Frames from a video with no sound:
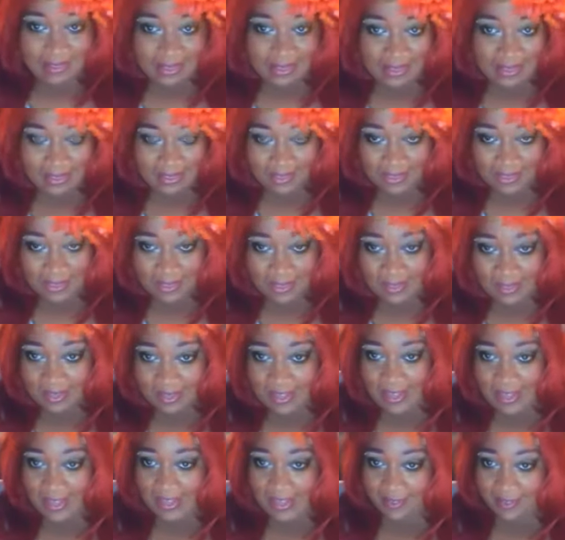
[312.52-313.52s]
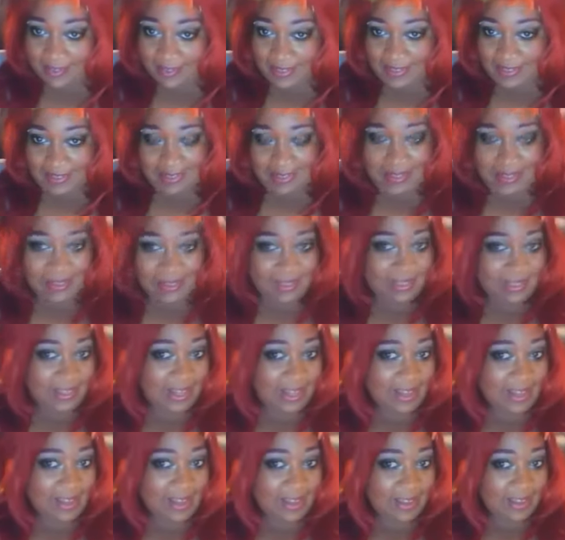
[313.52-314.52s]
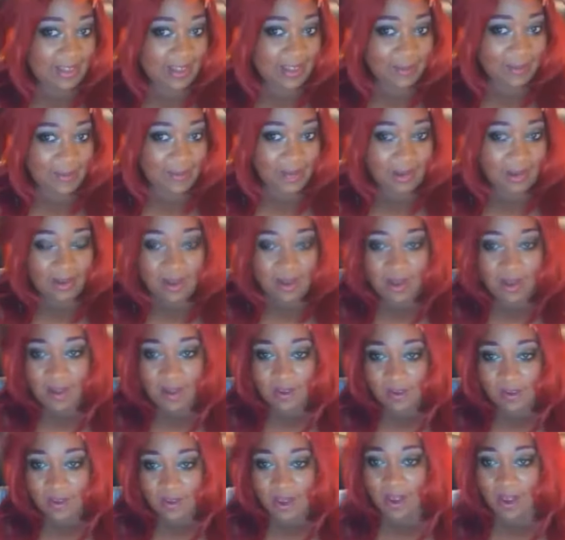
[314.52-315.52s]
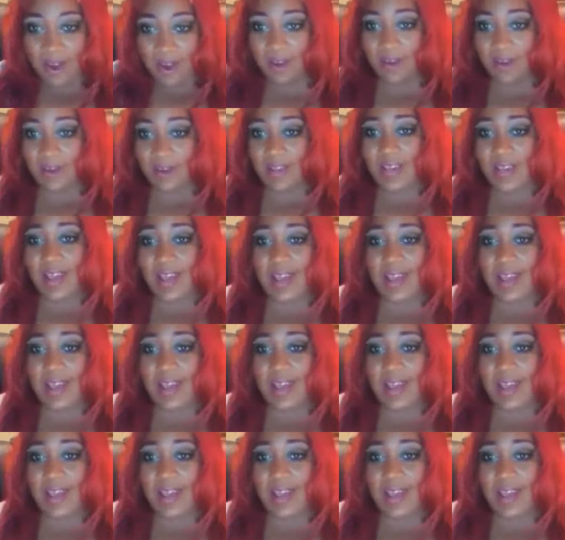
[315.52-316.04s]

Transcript: and the leaves. You see it coming along? I already